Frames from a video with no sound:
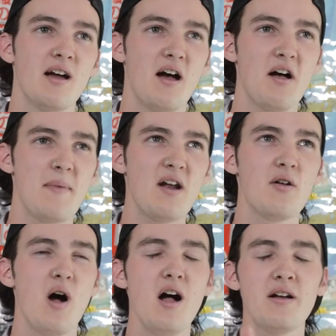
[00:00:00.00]
I don't
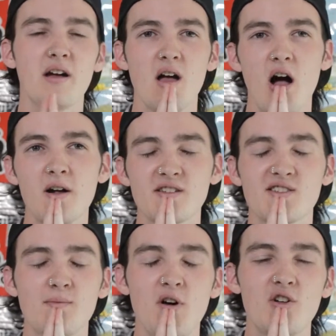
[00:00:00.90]
know, hug a
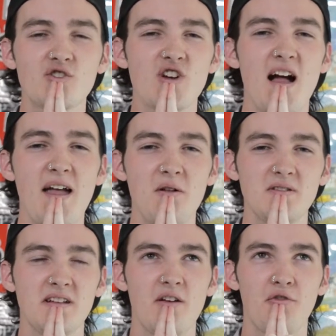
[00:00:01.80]
small
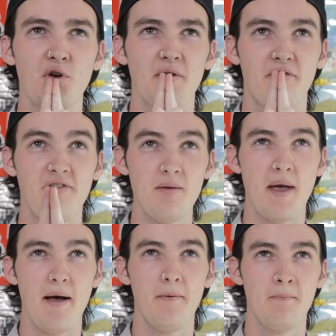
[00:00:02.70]
child if you're a
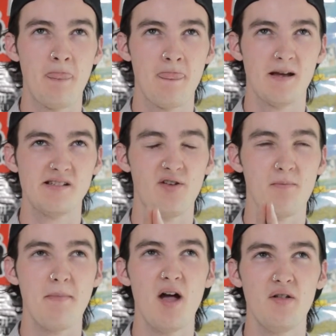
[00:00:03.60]
female, because if you're
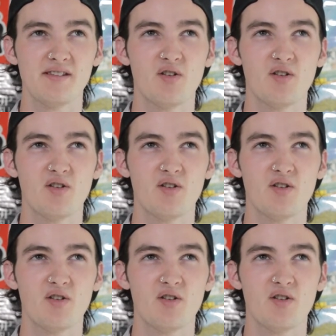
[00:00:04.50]
a male, that's